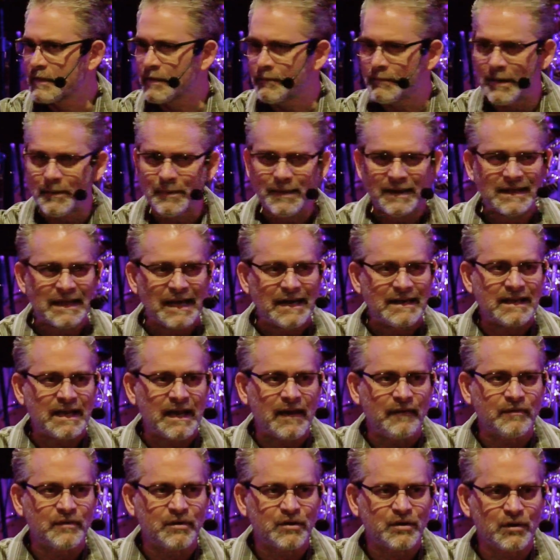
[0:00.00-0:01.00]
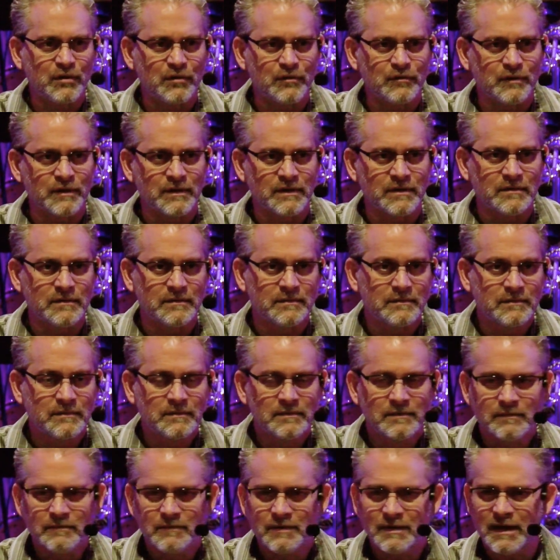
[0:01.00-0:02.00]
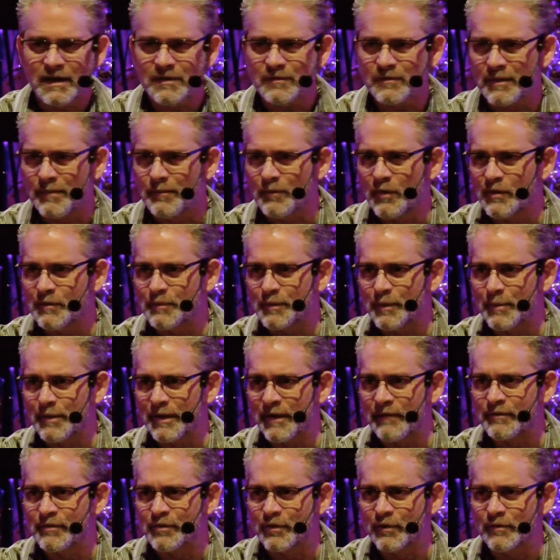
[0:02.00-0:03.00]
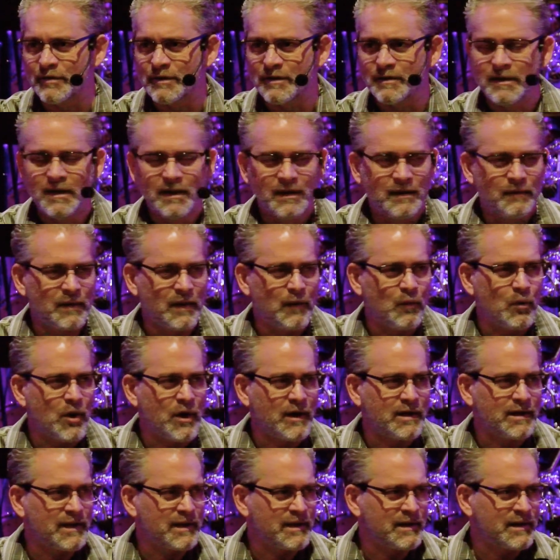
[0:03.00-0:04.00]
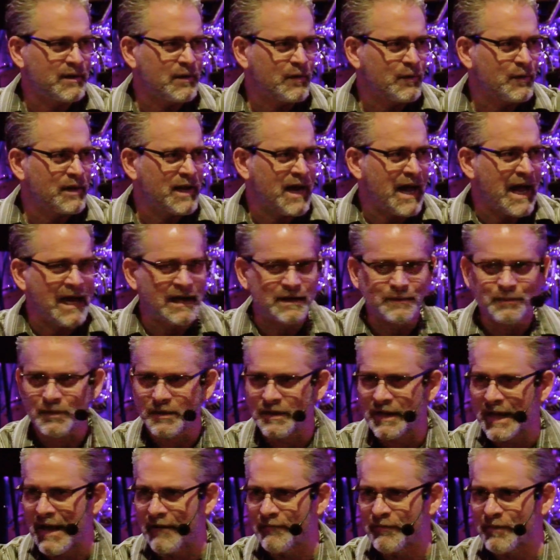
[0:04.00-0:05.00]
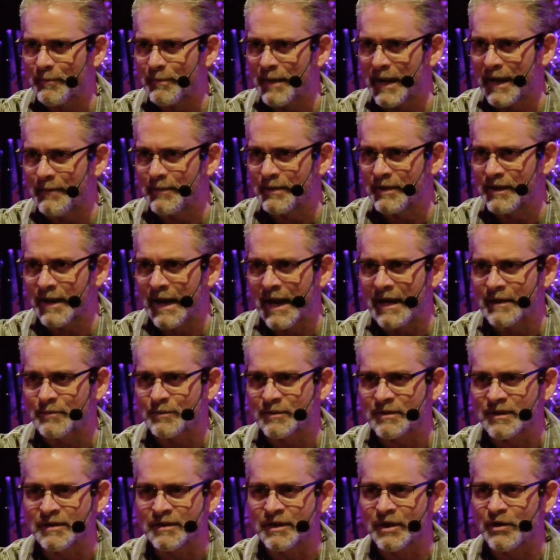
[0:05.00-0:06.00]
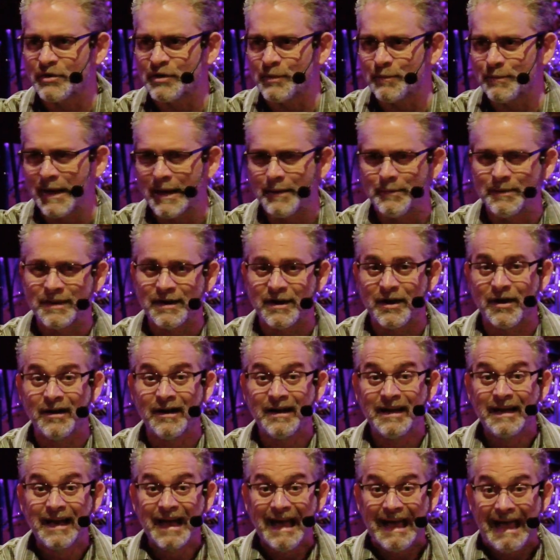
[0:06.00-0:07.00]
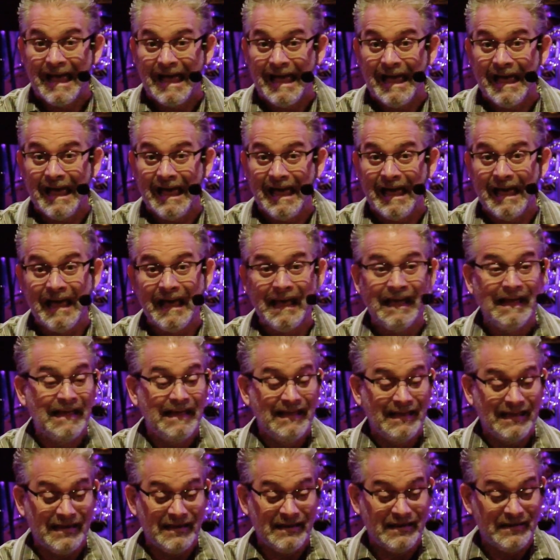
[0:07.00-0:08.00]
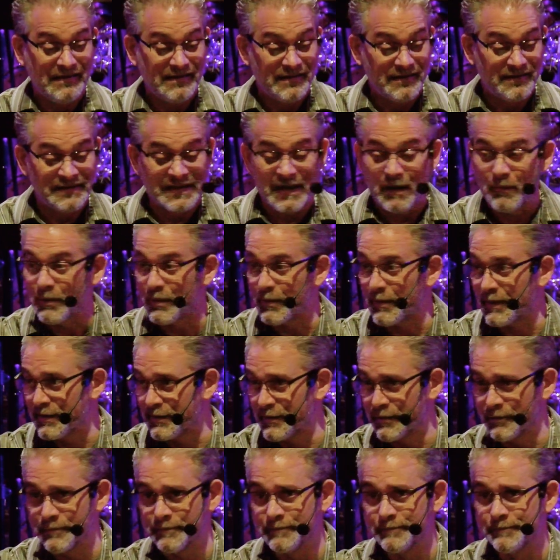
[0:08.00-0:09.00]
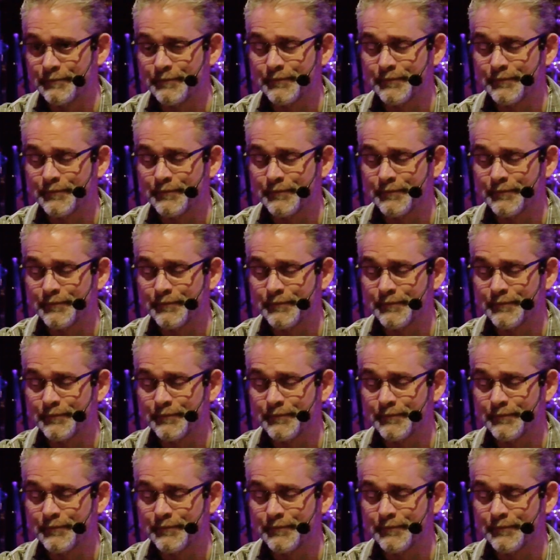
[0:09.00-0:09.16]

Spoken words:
Maybe I'd like to have children. Well, guess what? Most people have children. They walk in and go in the hospital. They have the baby. The hospital says, here's your baby. And they go, ha, ha, ha. Now what do?